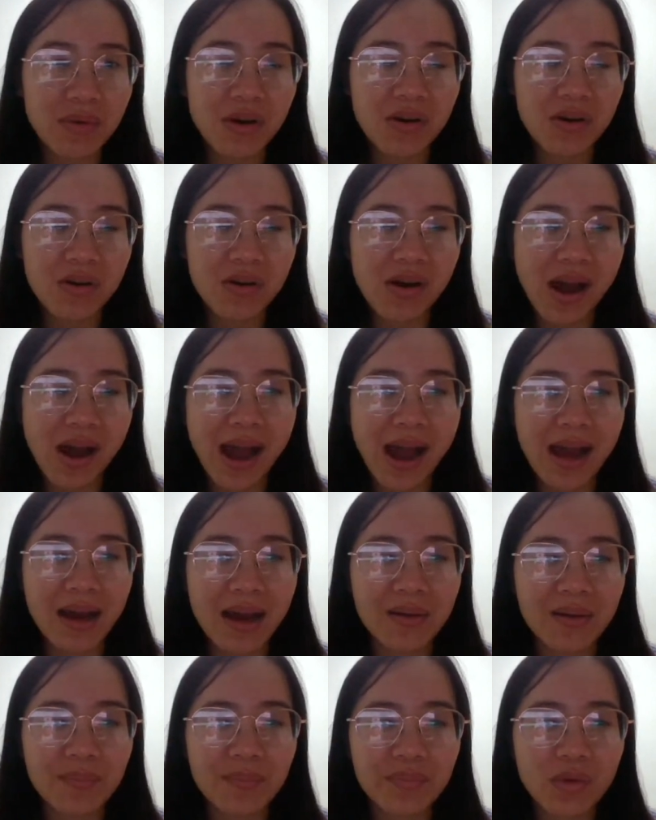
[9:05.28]

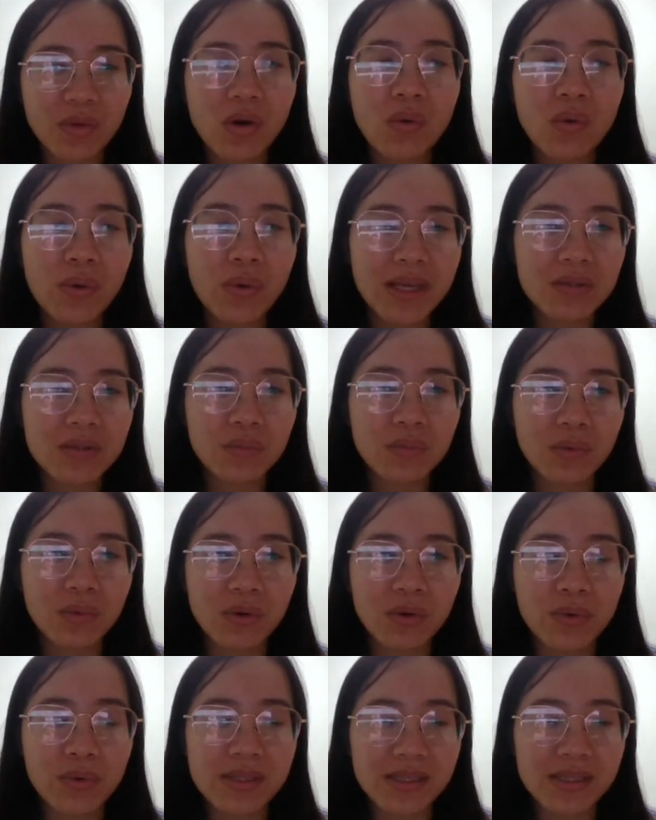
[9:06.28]
are always
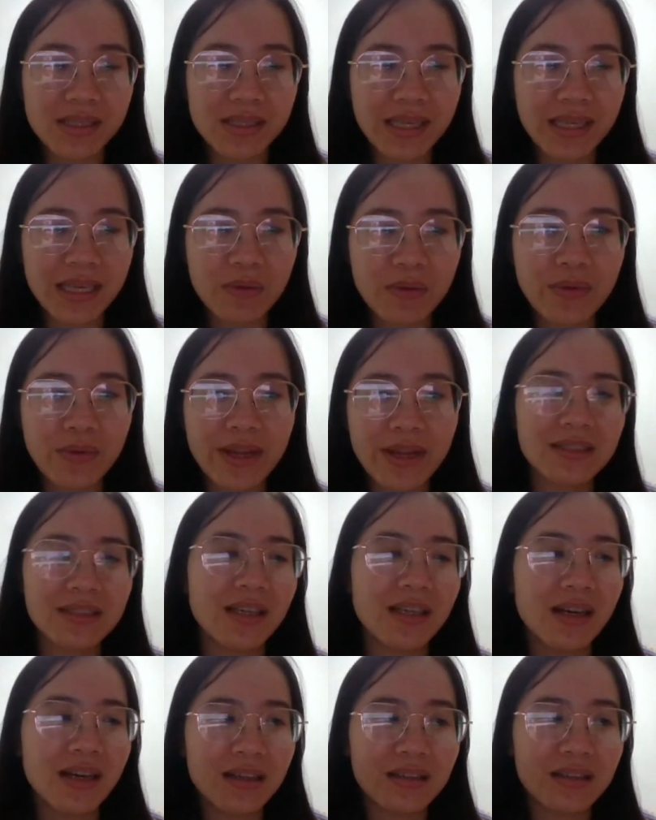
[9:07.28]
receiving
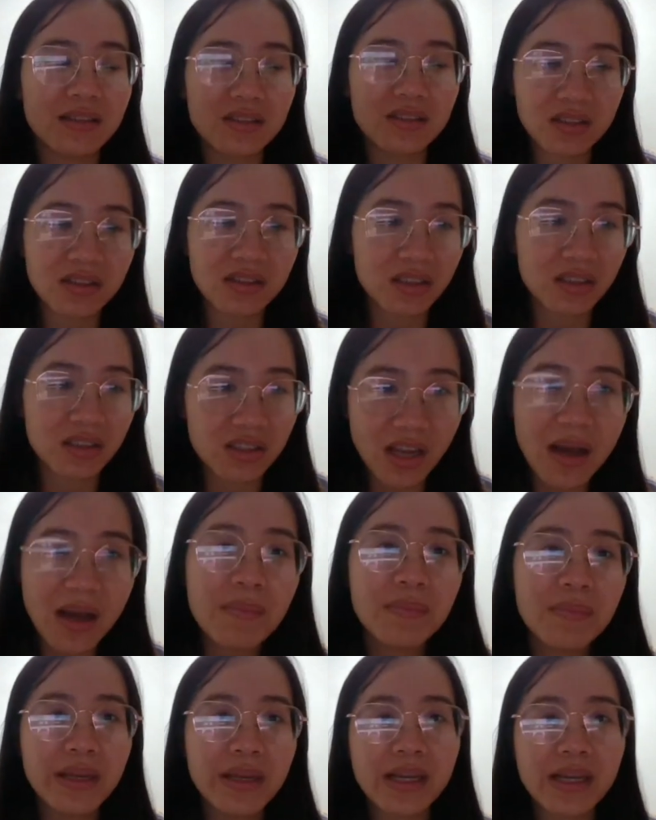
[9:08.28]
the
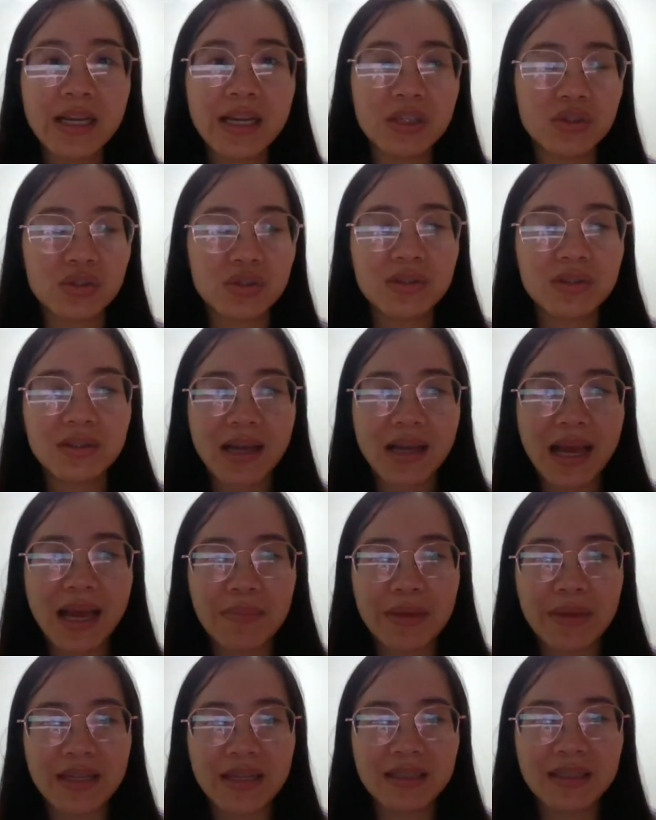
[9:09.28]
dumb English. I
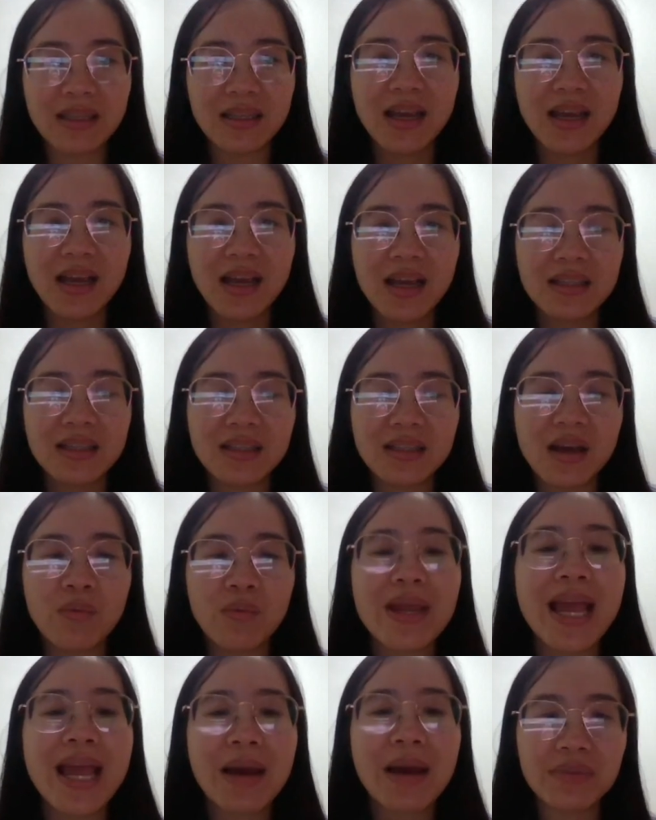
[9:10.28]
mean,
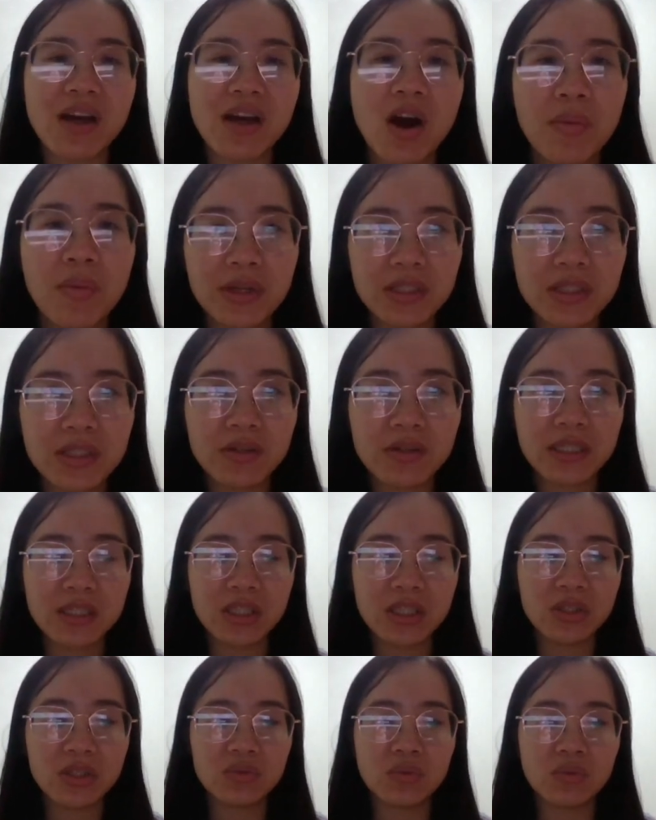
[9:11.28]
we have the
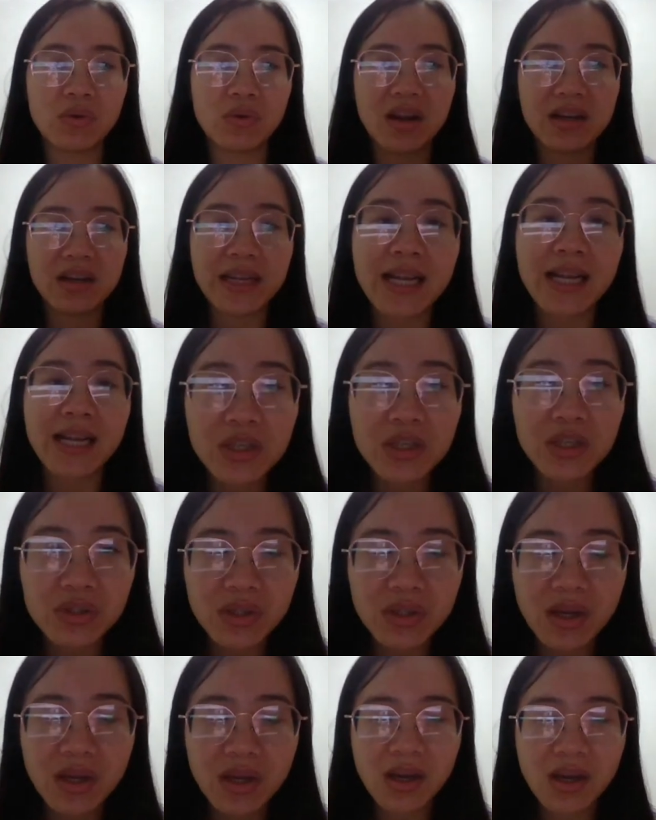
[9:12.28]
opportunity to learn
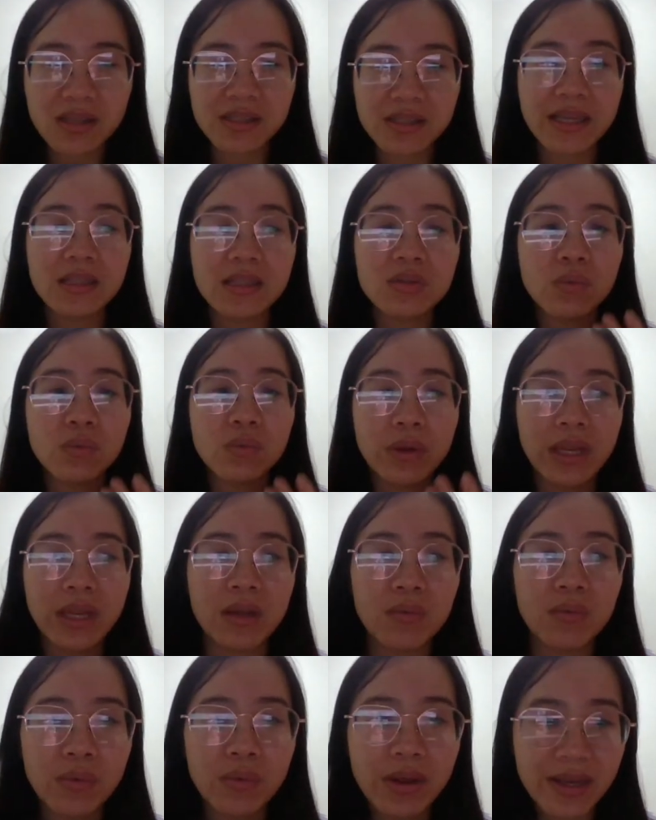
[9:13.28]
English since
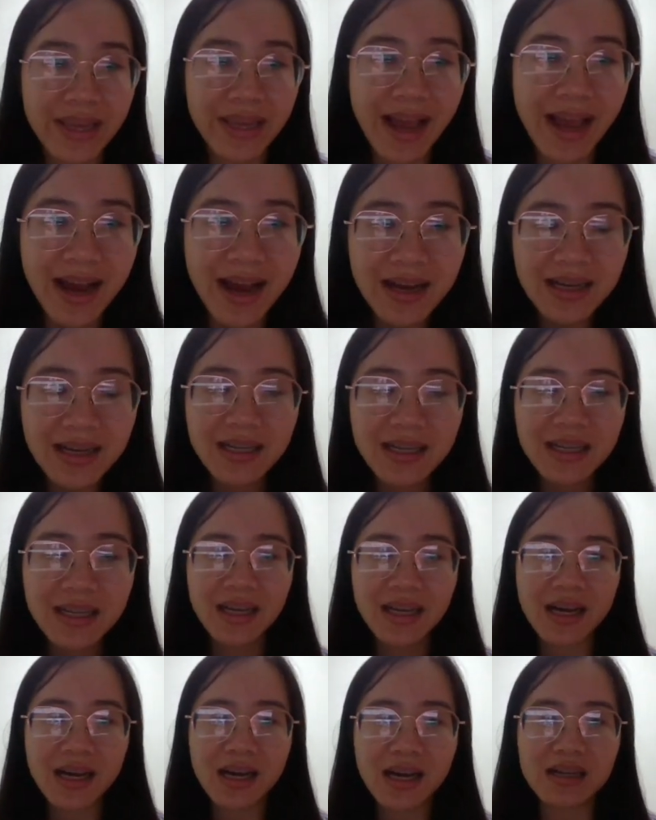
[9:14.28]
we are young.
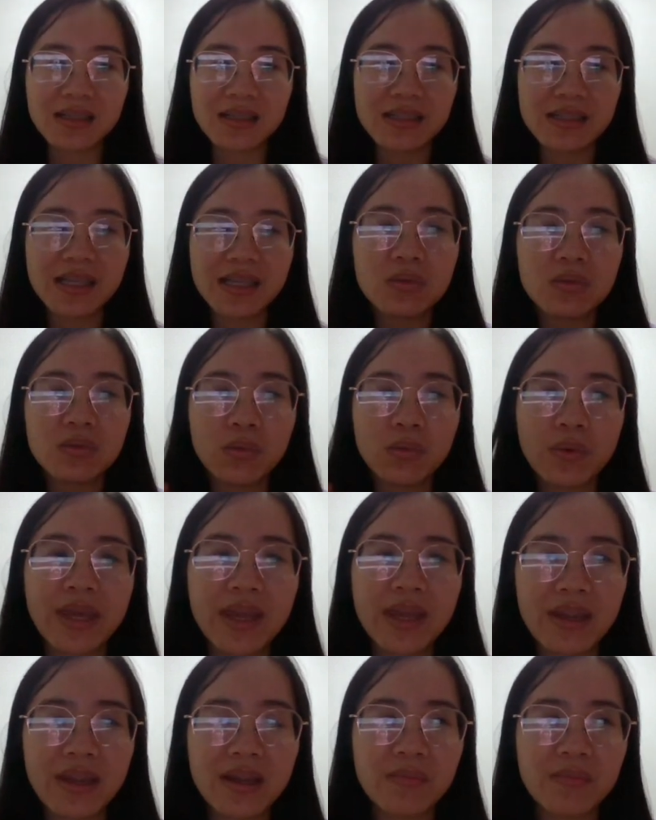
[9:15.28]
Since
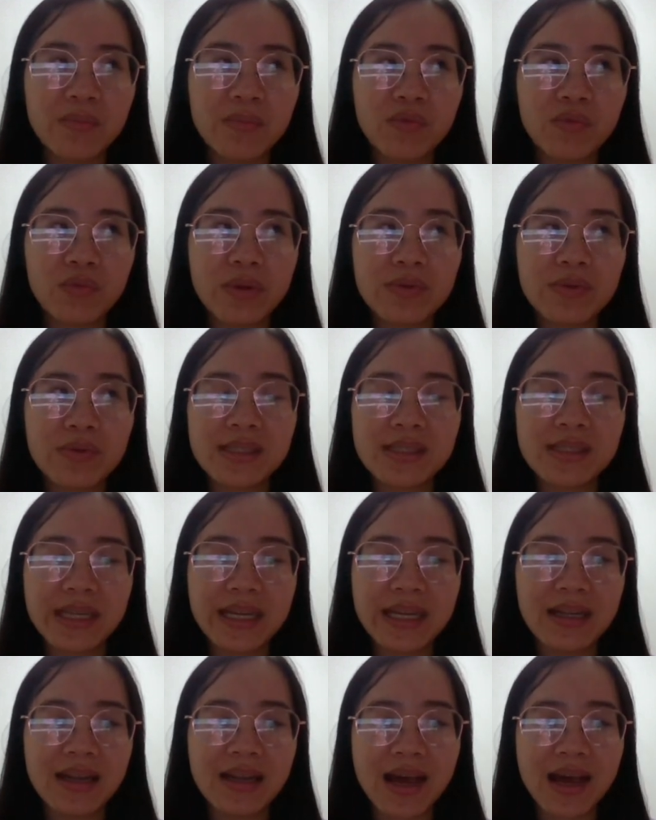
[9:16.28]
we
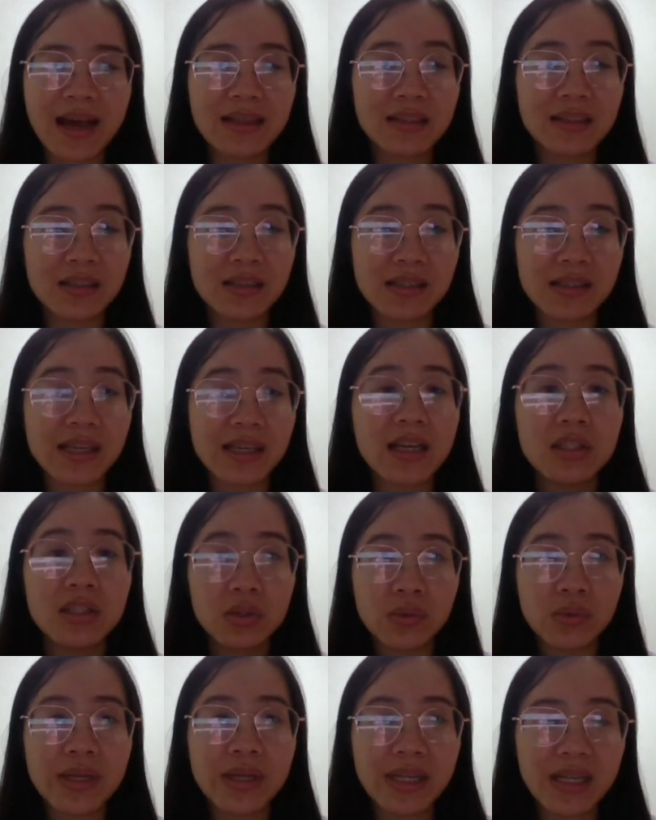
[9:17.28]
receive like the
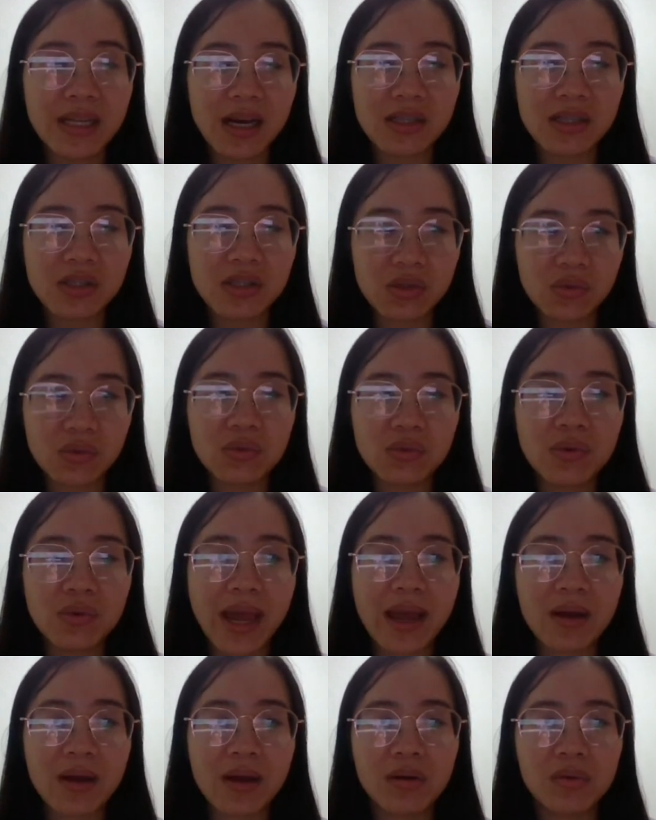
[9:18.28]
secondary school
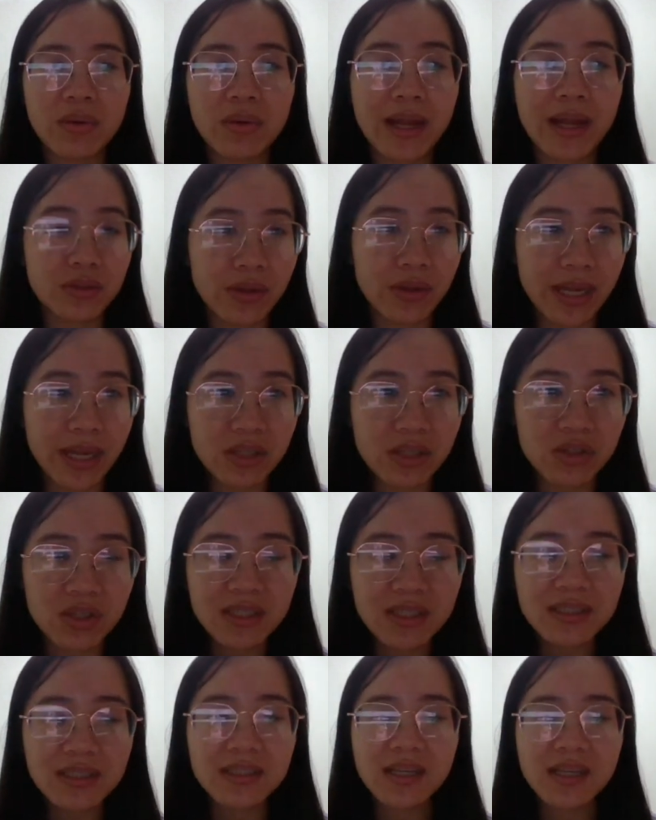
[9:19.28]

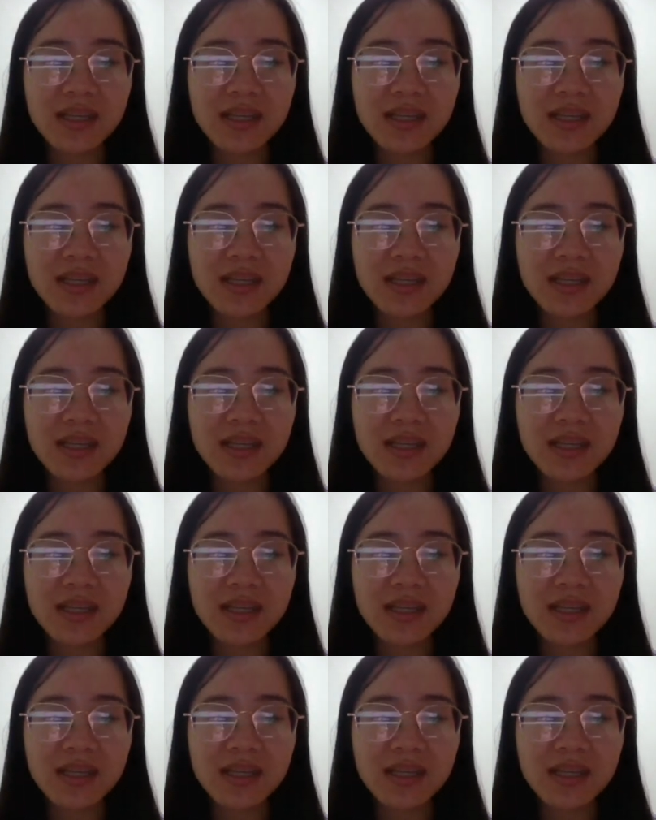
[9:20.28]
education,